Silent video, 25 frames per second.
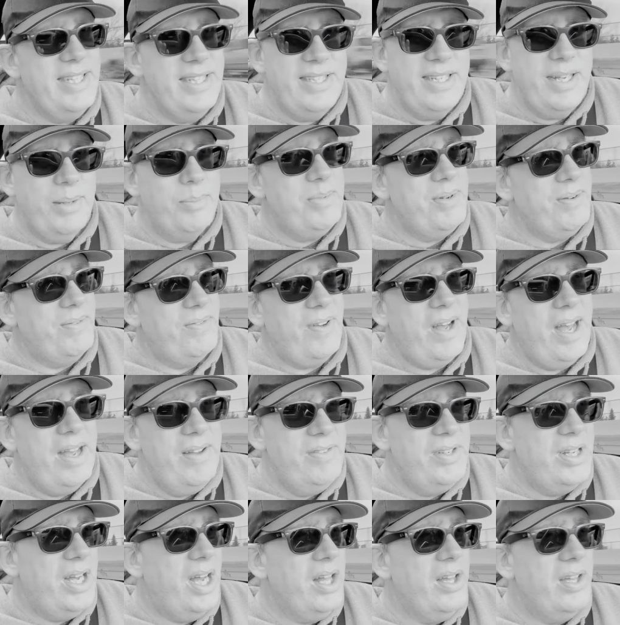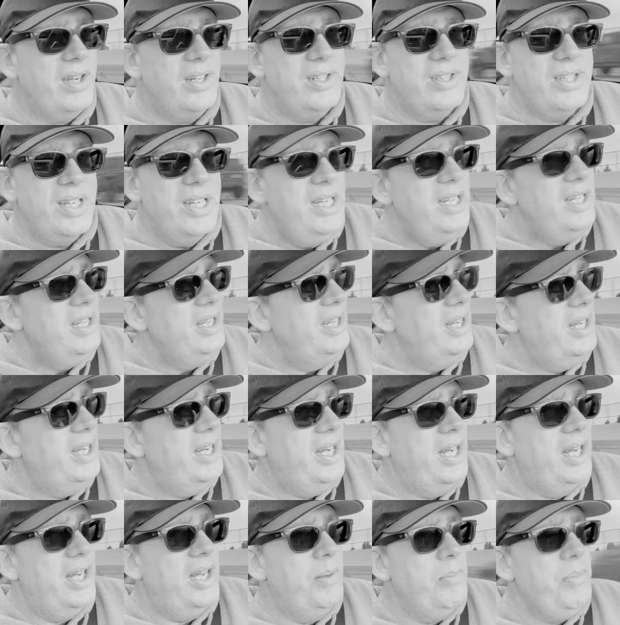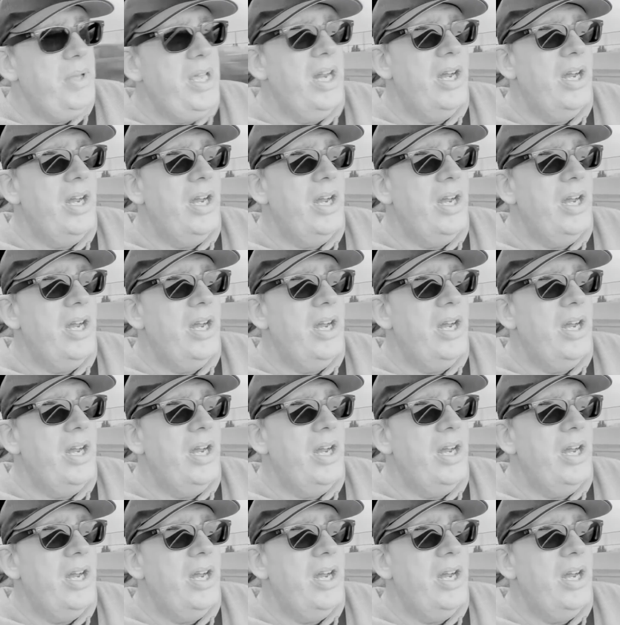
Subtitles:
It's up to $5.